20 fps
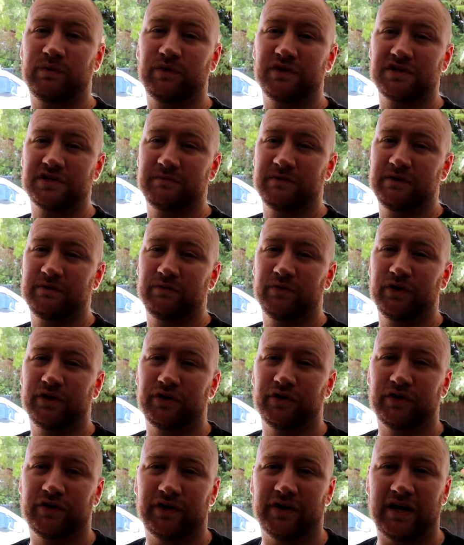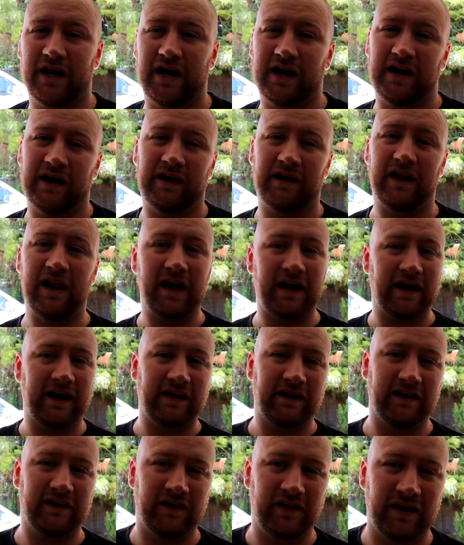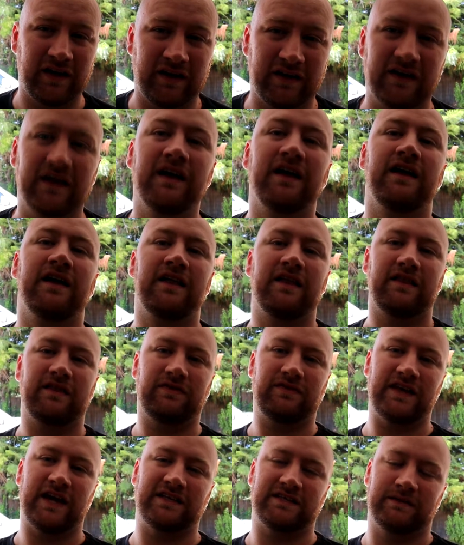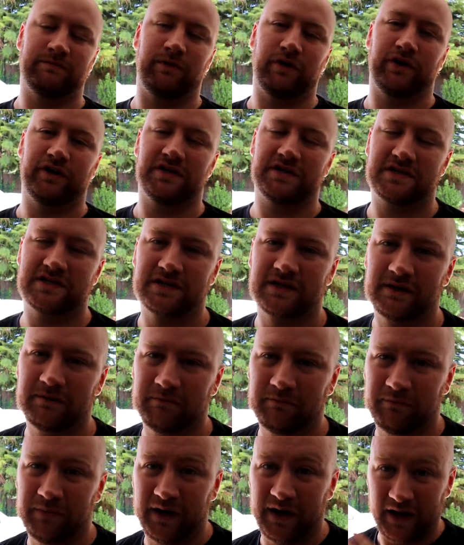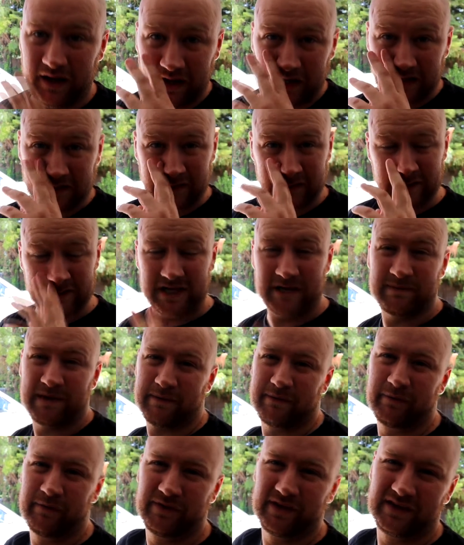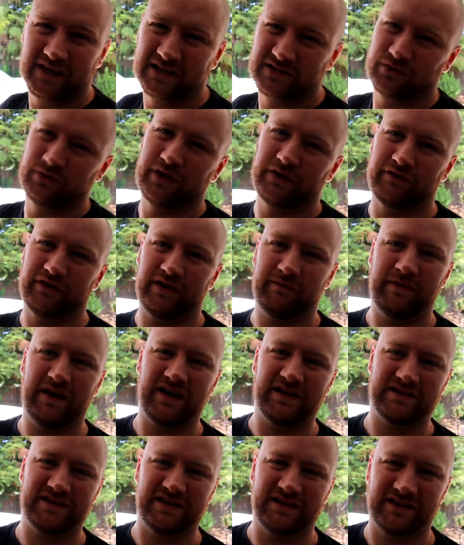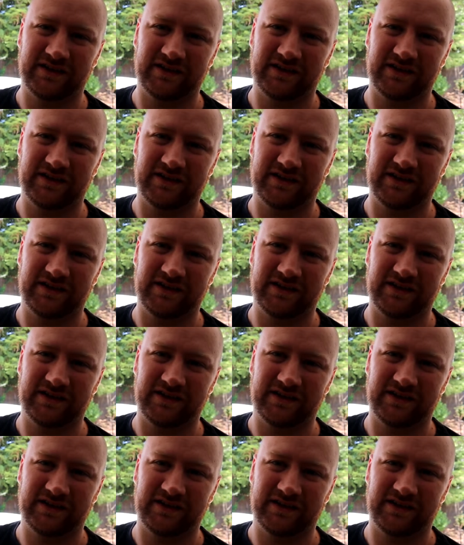watching me work on it and like it at the end, that's a bonus. But as long as I'm happy with it, that's all that really matters.